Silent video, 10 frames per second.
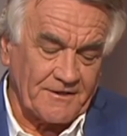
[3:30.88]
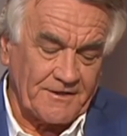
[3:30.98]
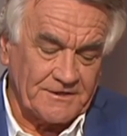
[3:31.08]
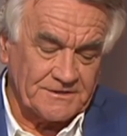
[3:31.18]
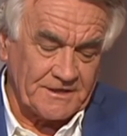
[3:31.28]

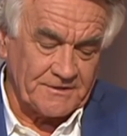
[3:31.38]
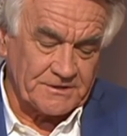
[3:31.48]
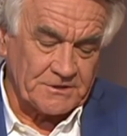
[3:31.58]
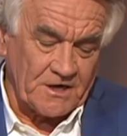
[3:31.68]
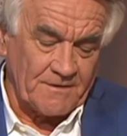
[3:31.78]
thing you said at
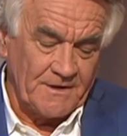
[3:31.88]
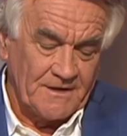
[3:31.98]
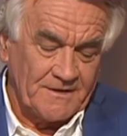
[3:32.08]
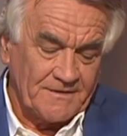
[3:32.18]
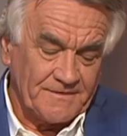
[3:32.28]
the time,
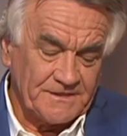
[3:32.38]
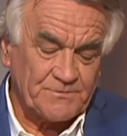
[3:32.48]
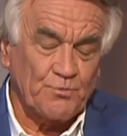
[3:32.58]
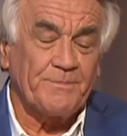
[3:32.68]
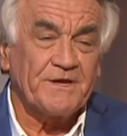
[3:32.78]

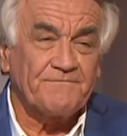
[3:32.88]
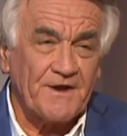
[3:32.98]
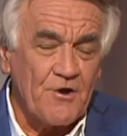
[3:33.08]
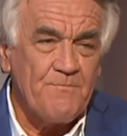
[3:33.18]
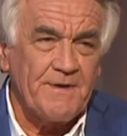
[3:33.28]
this will be of
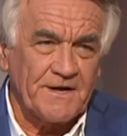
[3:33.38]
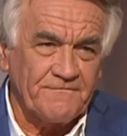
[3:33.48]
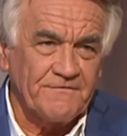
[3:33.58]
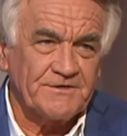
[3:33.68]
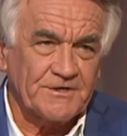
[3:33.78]
no
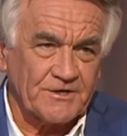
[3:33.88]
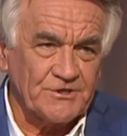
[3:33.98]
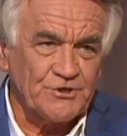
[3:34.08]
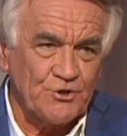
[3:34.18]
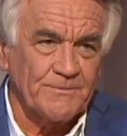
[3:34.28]
benefit to
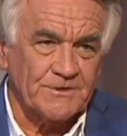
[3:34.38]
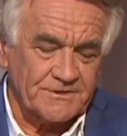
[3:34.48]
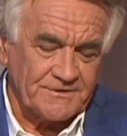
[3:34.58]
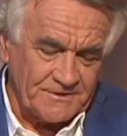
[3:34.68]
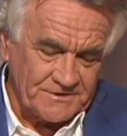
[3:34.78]

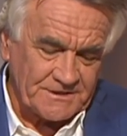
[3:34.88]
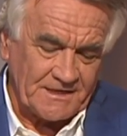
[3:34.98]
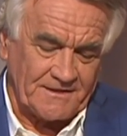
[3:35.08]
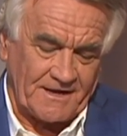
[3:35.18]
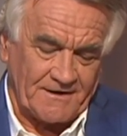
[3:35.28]
consumers. You
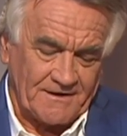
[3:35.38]
said that.